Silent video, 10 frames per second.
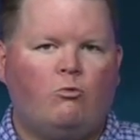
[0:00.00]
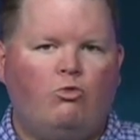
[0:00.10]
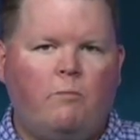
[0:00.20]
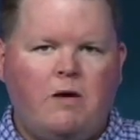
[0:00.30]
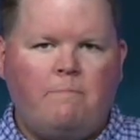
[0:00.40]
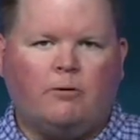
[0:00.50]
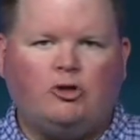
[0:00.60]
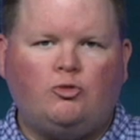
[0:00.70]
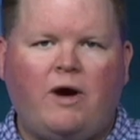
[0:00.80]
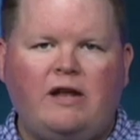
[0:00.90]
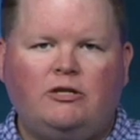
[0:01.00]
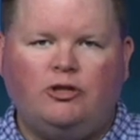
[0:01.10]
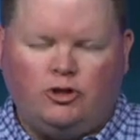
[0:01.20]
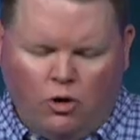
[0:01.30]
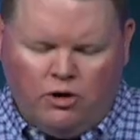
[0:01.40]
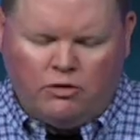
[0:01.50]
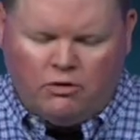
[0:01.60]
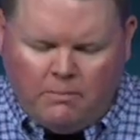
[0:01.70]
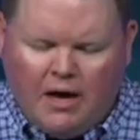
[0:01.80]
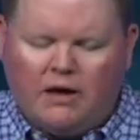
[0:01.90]
will be persuaded to join the
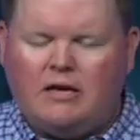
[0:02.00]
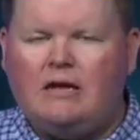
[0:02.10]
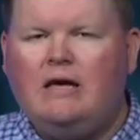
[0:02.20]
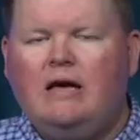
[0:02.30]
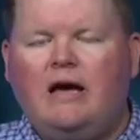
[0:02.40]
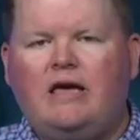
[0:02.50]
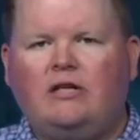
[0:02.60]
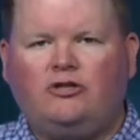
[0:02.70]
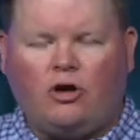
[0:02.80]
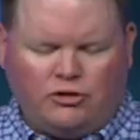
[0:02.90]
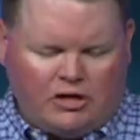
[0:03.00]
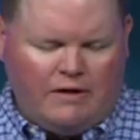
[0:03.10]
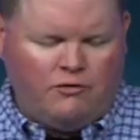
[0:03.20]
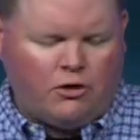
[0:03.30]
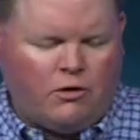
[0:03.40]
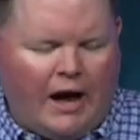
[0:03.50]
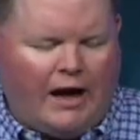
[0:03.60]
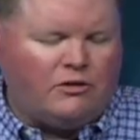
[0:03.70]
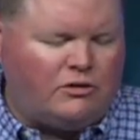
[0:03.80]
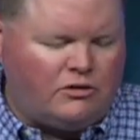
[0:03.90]
rebellion against our Savior
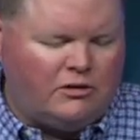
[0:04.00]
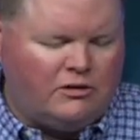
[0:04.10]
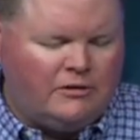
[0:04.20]
Christ.